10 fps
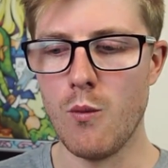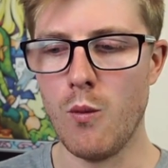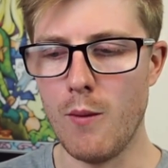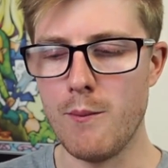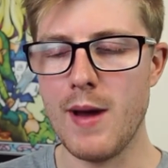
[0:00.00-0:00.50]

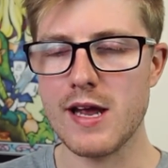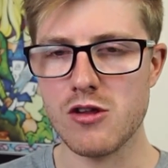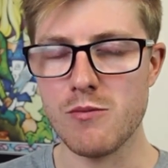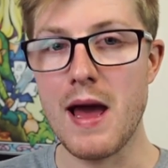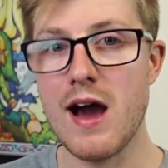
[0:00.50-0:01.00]
what makes
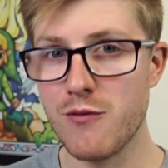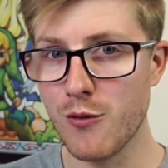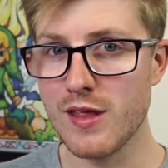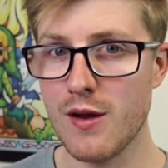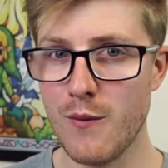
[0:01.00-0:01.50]
you powerful
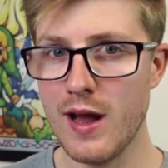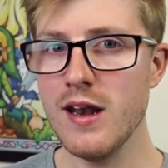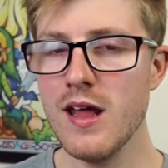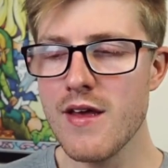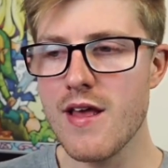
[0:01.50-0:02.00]
in that
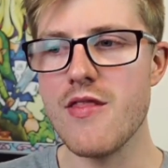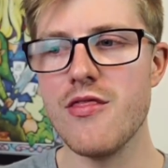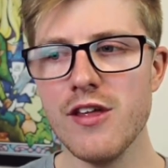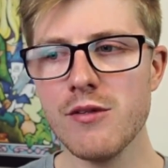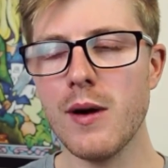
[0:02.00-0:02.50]
run, in
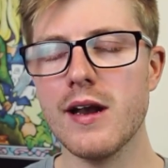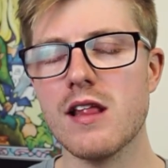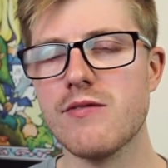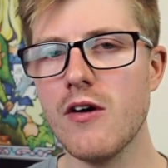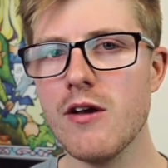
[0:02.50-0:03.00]
this one
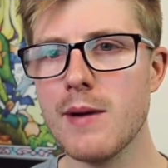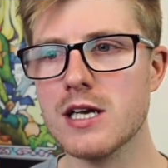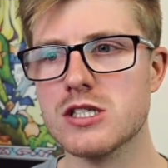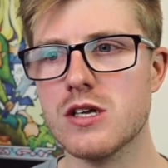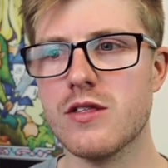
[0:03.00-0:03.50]
it's very
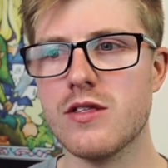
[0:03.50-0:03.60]
much